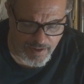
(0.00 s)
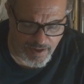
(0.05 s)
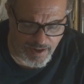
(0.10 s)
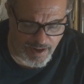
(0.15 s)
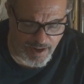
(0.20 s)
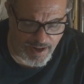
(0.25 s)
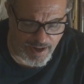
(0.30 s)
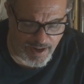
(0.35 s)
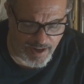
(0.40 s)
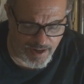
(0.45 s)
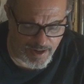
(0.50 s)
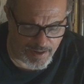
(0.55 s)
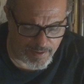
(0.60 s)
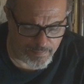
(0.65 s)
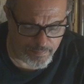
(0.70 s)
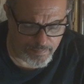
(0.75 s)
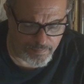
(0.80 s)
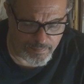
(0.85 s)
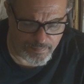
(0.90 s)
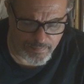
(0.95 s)

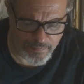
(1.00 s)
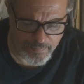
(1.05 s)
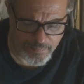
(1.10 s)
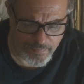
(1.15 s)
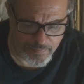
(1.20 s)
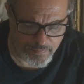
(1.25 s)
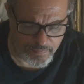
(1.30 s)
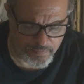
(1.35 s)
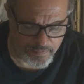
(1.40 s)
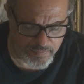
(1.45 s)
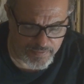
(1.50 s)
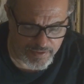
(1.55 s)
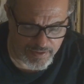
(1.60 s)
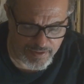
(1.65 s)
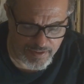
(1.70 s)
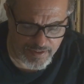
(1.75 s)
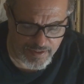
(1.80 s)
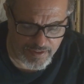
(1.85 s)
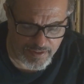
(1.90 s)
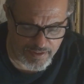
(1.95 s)
Um,
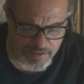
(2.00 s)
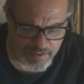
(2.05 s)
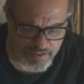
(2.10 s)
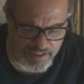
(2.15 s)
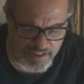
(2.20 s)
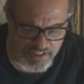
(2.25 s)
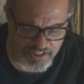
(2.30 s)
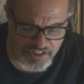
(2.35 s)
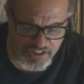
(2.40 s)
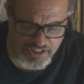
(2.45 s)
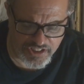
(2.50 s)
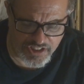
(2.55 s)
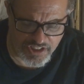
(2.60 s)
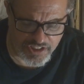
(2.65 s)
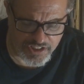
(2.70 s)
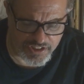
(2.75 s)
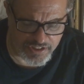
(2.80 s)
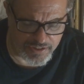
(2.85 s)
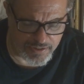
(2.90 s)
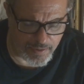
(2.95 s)
this is
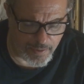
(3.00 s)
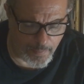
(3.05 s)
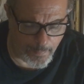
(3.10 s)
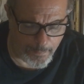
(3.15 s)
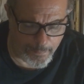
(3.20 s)
just